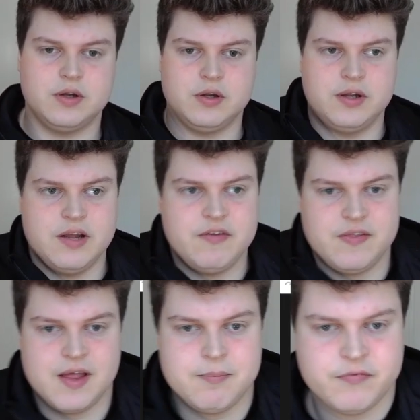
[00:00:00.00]
giving
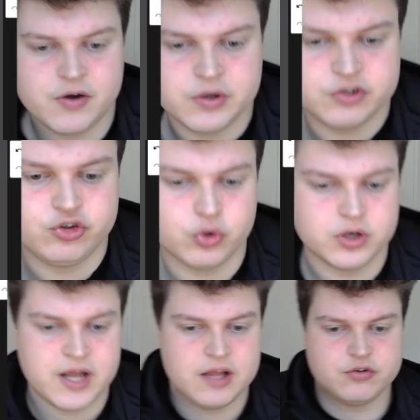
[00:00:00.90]
them very
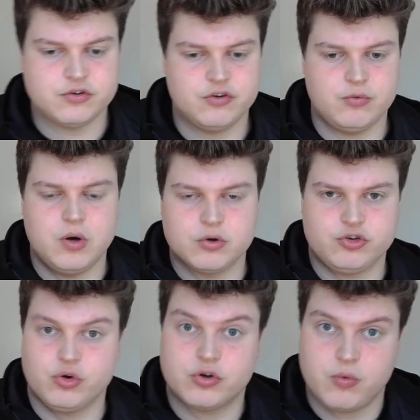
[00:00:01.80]
short answers as well, or
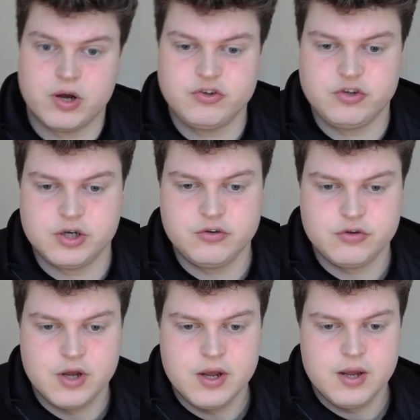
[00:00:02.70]
short questions.
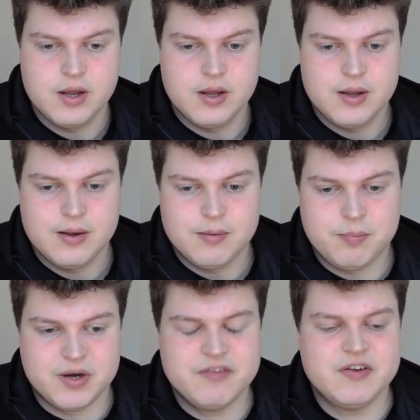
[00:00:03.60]

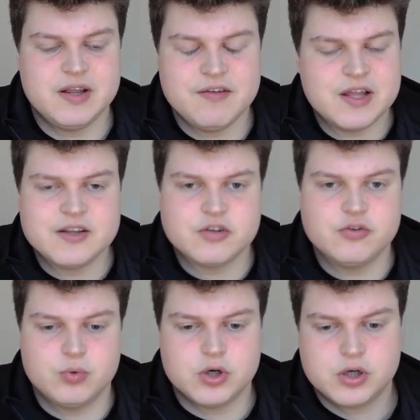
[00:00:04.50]
But if that
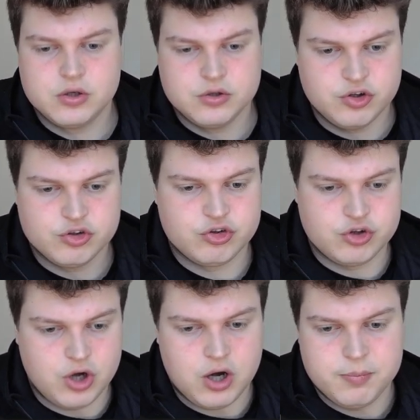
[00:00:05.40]
doesn't work, just
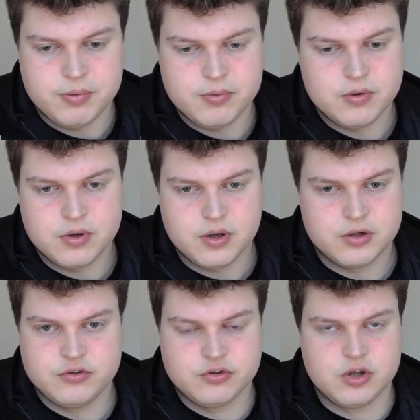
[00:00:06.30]
stop
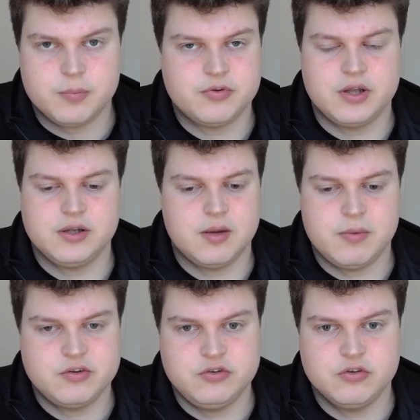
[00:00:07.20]
sending them
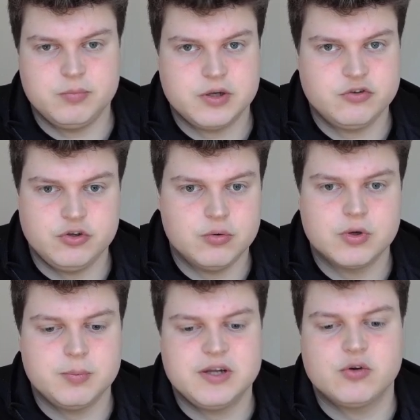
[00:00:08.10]
messages, because you don't
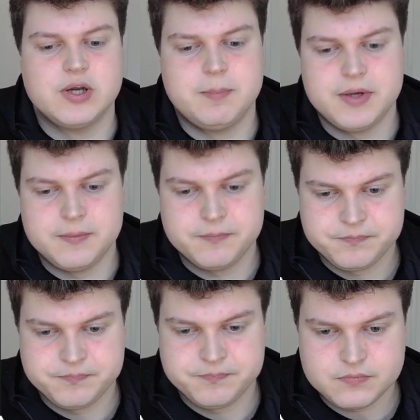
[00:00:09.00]
want to be creepy.
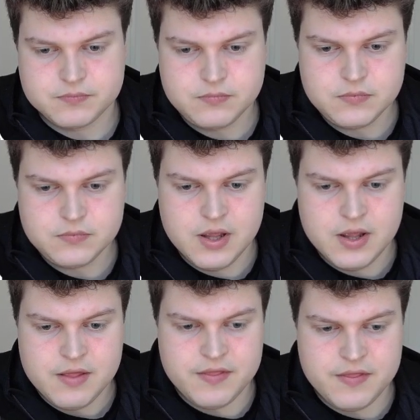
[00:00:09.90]

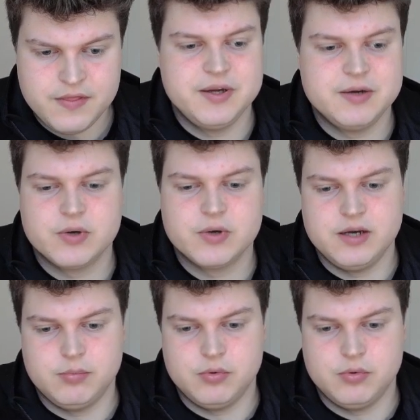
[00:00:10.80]
Then be relatable.